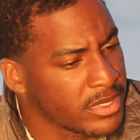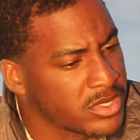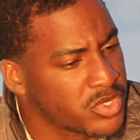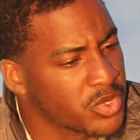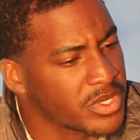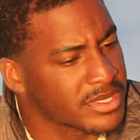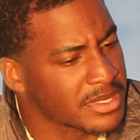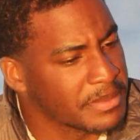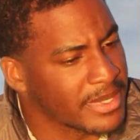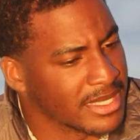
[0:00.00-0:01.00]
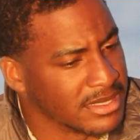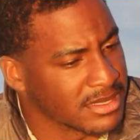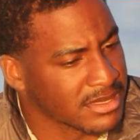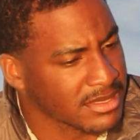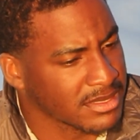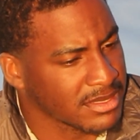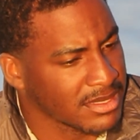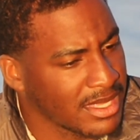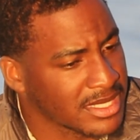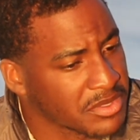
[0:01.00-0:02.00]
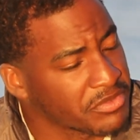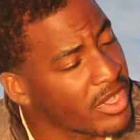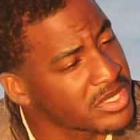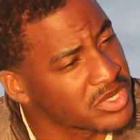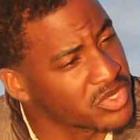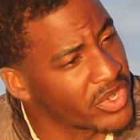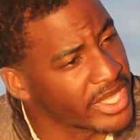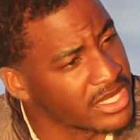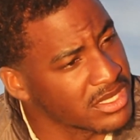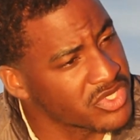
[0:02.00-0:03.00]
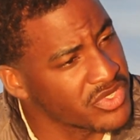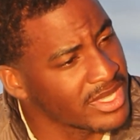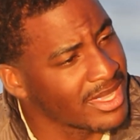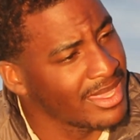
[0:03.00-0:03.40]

tourism is the fastest growing industry,